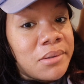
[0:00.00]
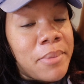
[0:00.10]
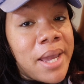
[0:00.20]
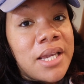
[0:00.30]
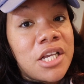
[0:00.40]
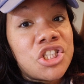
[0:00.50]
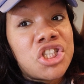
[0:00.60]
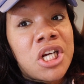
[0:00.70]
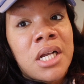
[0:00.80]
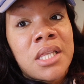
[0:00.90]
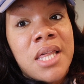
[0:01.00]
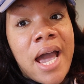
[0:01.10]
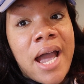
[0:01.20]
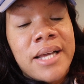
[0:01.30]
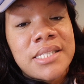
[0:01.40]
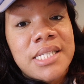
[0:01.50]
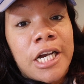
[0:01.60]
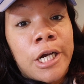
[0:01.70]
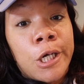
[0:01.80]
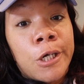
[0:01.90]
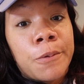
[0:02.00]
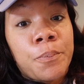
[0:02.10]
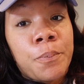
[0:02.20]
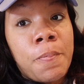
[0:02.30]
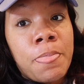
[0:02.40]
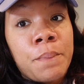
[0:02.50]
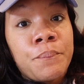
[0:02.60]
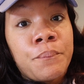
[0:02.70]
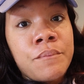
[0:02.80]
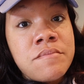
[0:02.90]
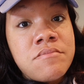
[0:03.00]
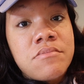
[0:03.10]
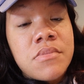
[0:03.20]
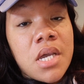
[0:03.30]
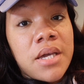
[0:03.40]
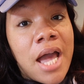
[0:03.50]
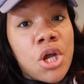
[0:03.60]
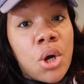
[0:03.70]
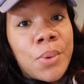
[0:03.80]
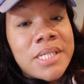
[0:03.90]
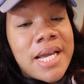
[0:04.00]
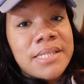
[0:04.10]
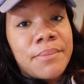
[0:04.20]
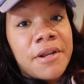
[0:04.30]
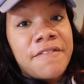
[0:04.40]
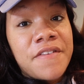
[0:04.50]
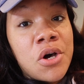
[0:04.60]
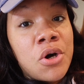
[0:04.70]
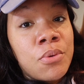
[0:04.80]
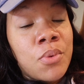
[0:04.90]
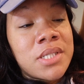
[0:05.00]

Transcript: making sure that I know what days I'm going to film,